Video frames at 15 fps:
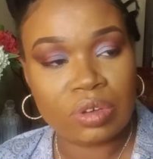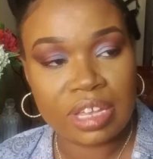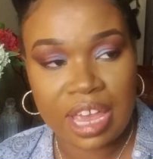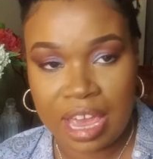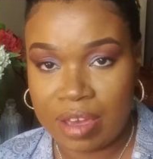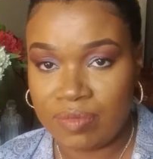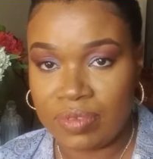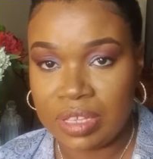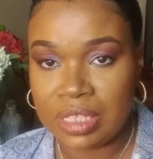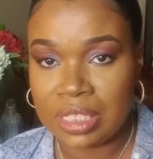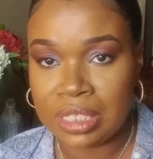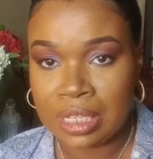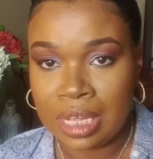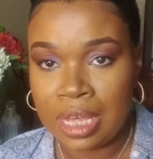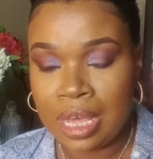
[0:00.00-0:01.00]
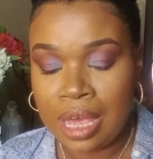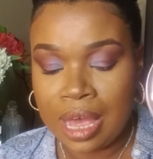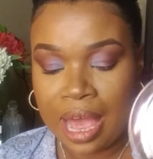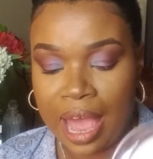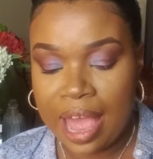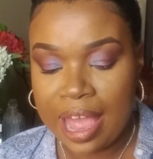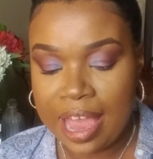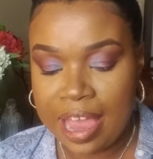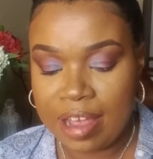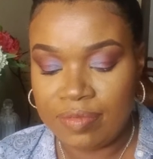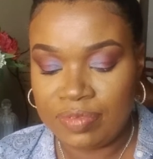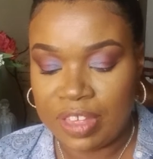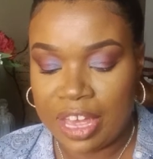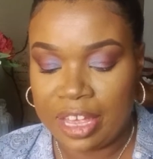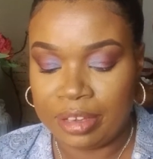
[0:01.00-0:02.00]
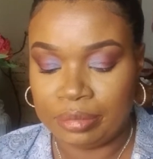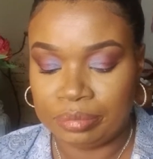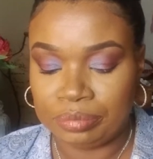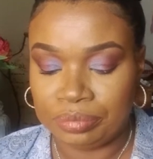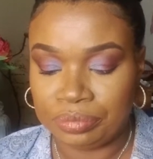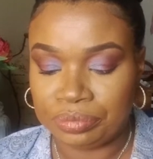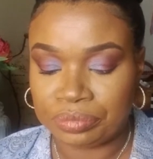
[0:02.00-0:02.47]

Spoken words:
canvas. I have that.